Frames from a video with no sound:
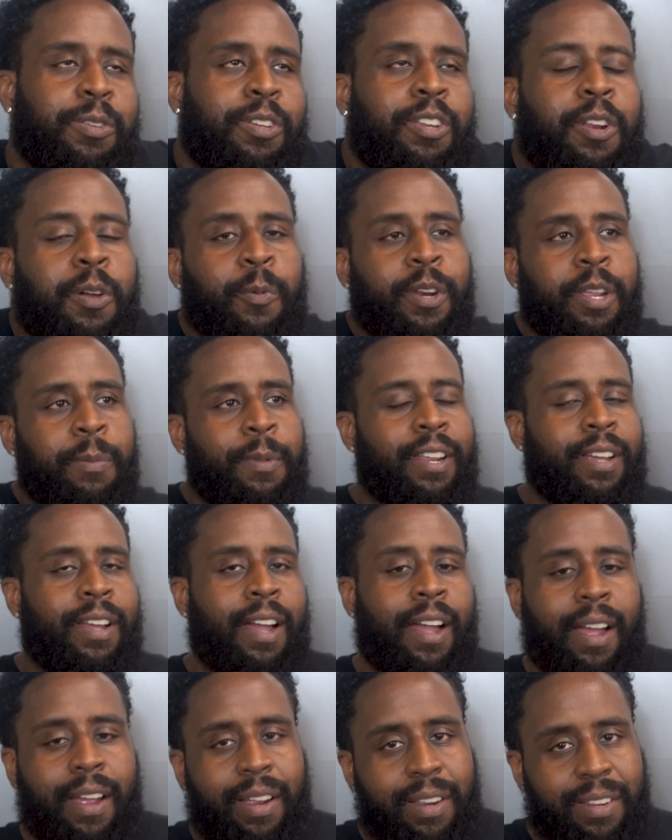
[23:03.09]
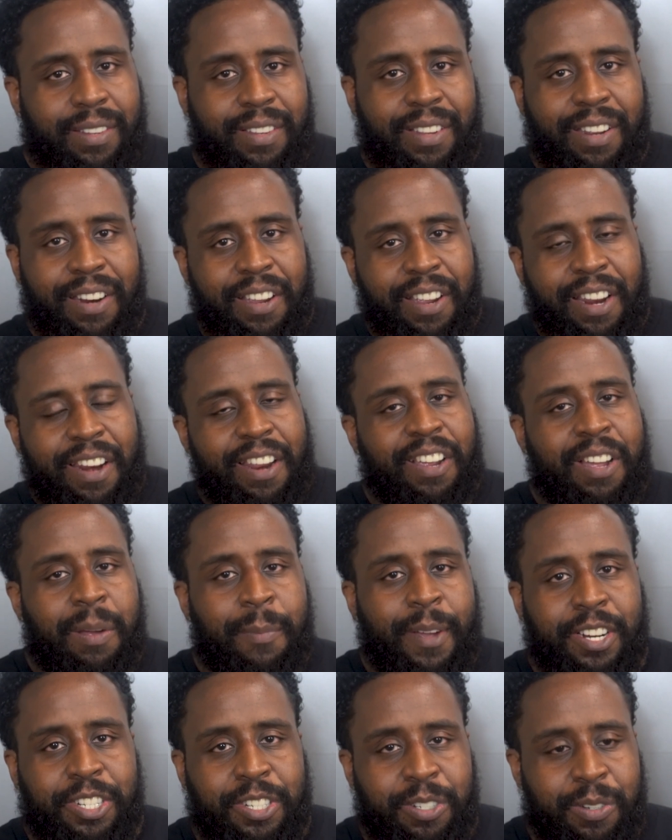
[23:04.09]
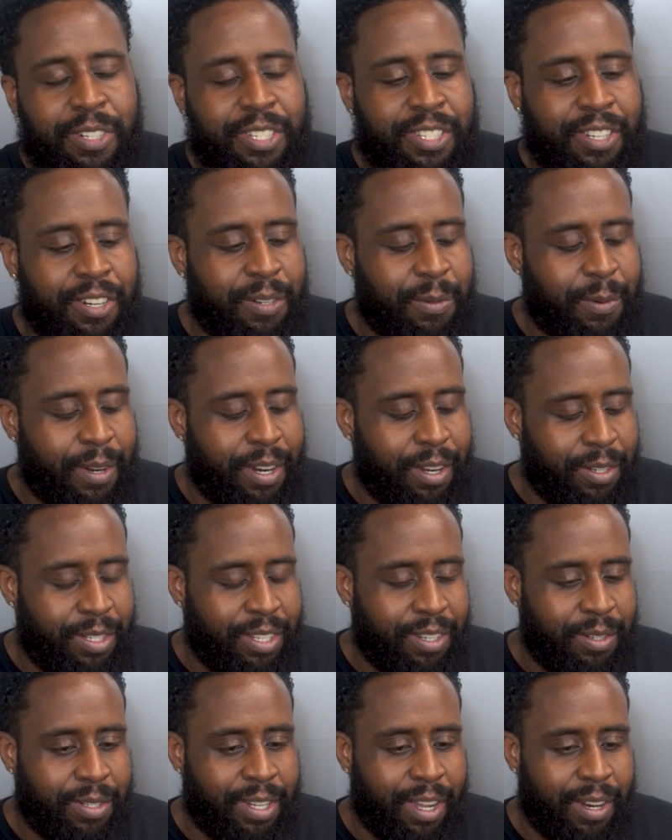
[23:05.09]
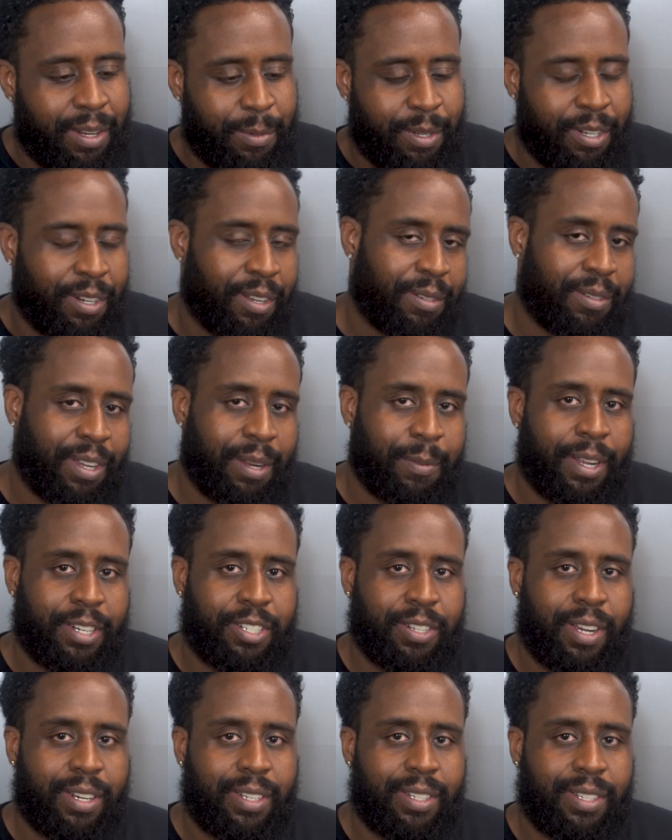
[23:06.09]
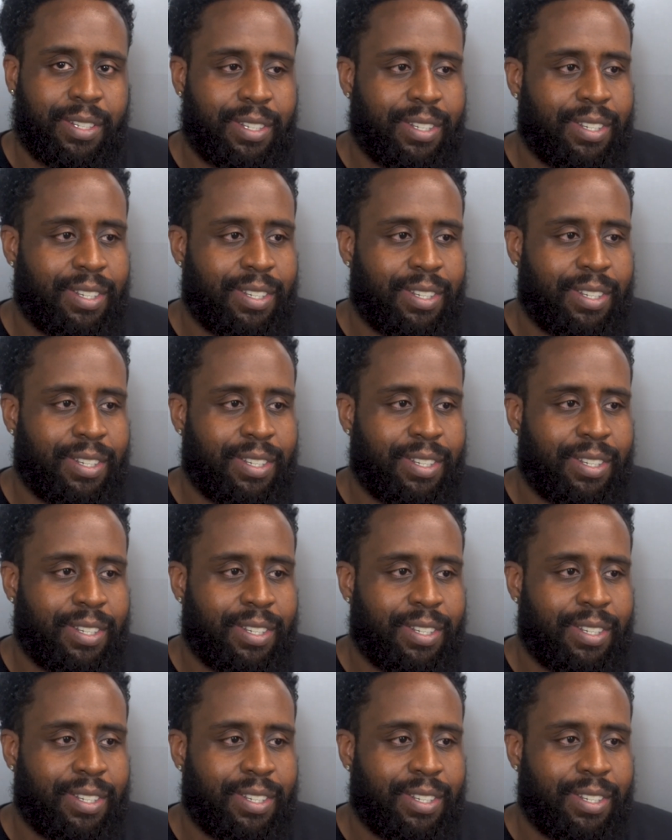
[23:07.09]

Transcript: when you meet a guy and they come at you in a certain way, you tell them, I'm not trying to.